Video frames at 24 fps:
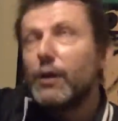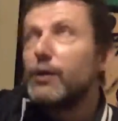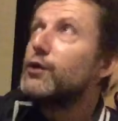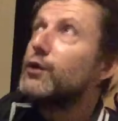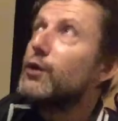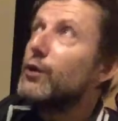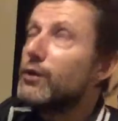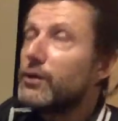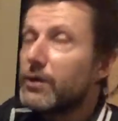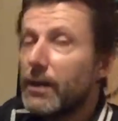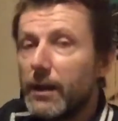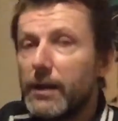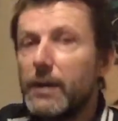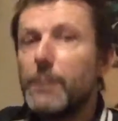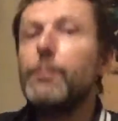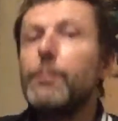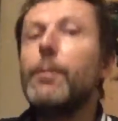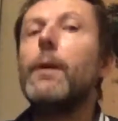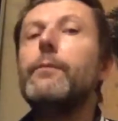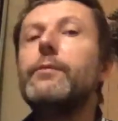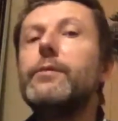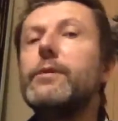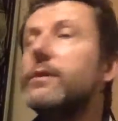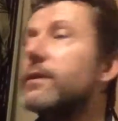shutter and he
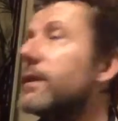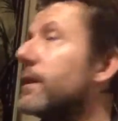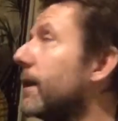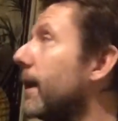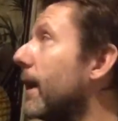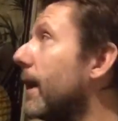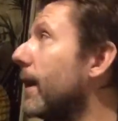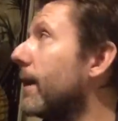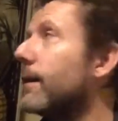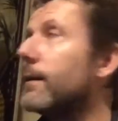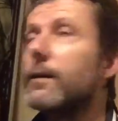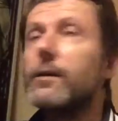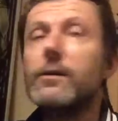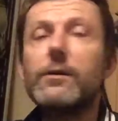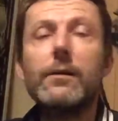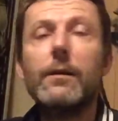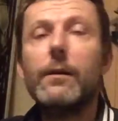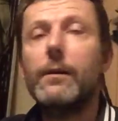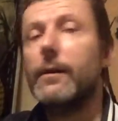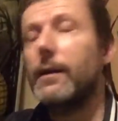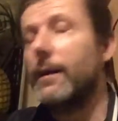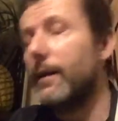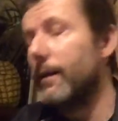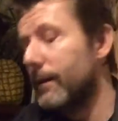pops his head out and goes
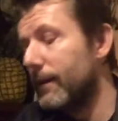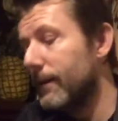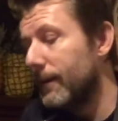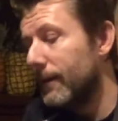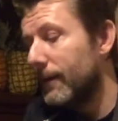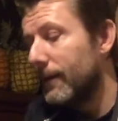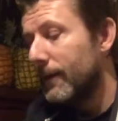like that.